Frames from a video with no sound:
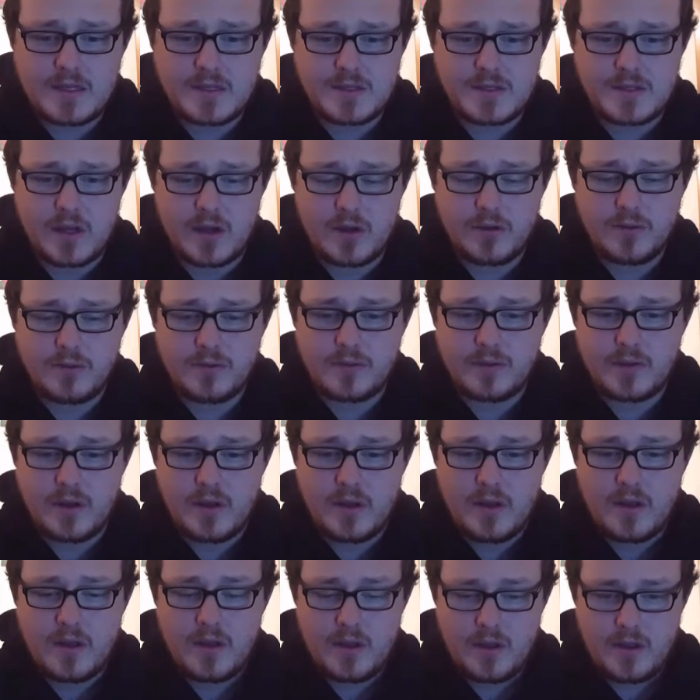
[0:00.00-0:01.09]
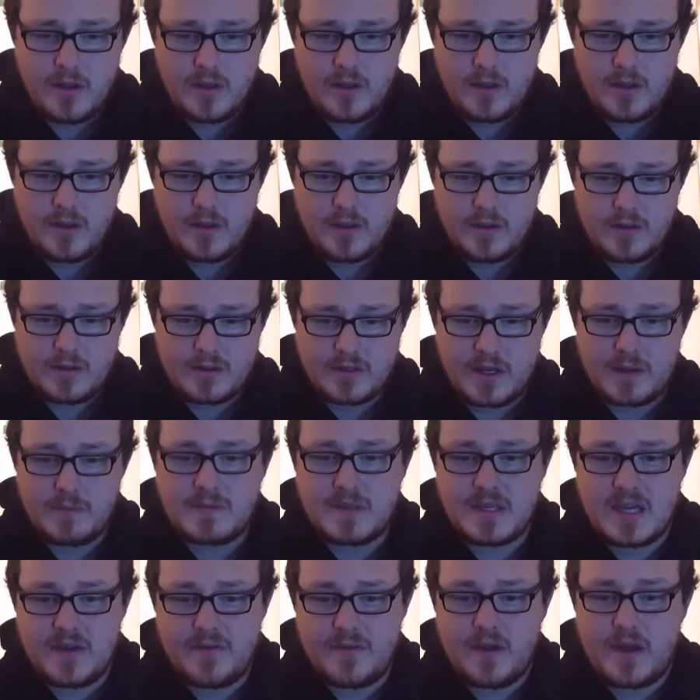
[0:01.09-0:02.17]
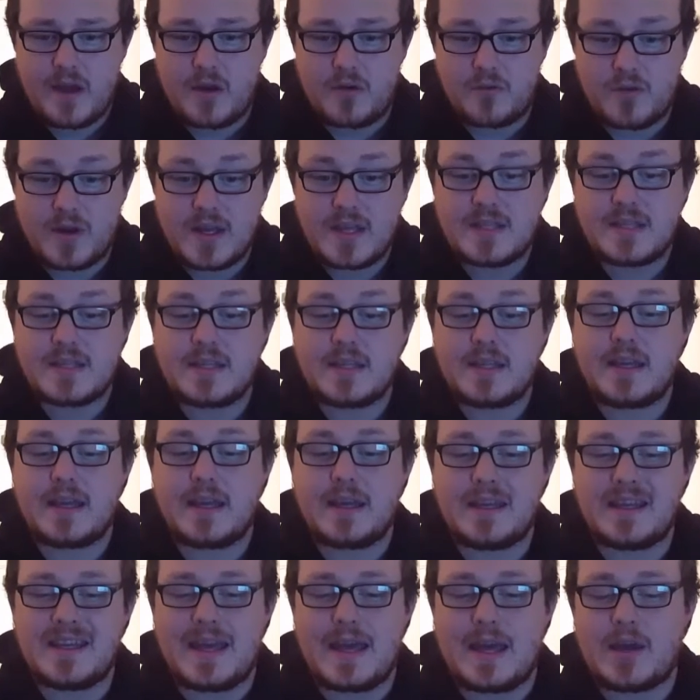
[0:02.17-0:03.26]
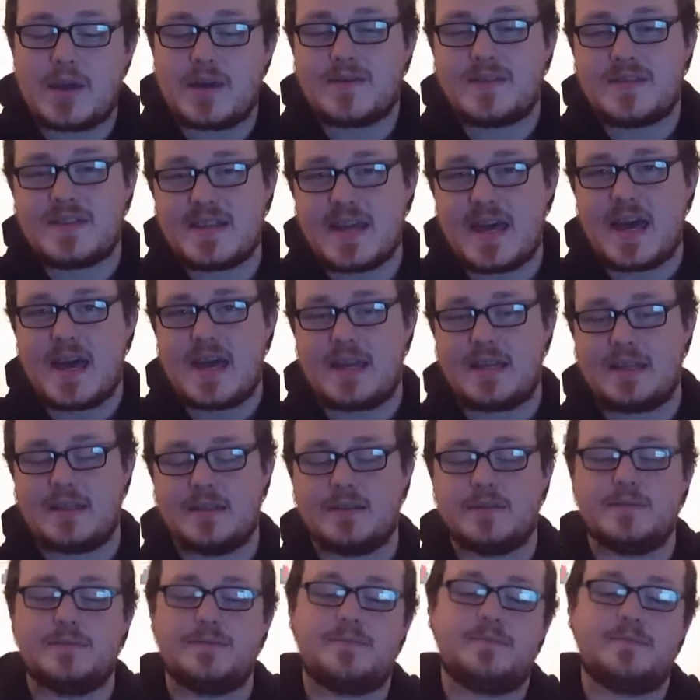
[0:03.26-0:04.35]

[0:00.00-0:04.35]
So, time to give it a rating out of 10.